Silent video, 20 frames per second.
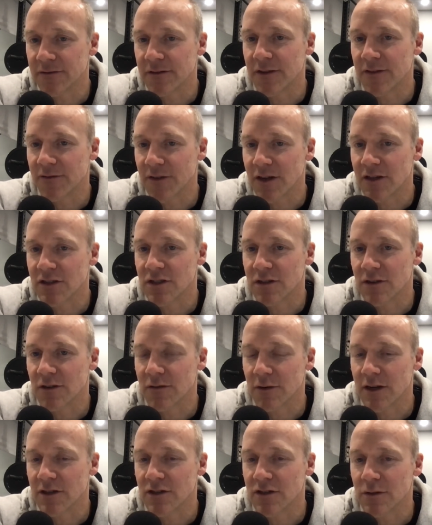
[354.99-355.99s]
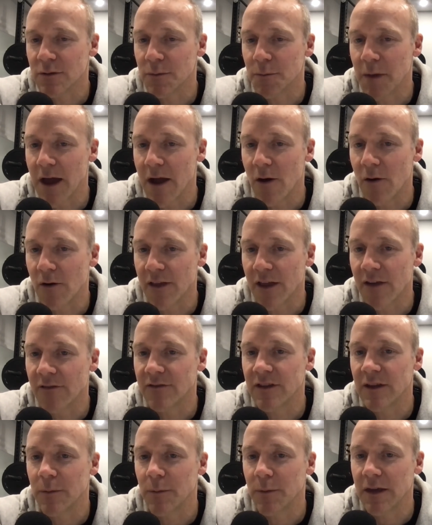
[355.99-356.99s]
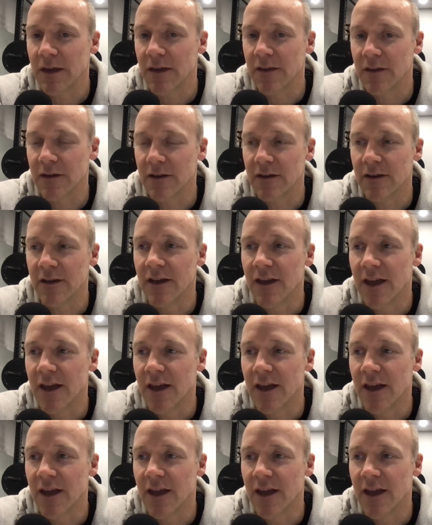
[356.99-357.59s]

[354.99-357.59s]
functional threshold power, the FTP,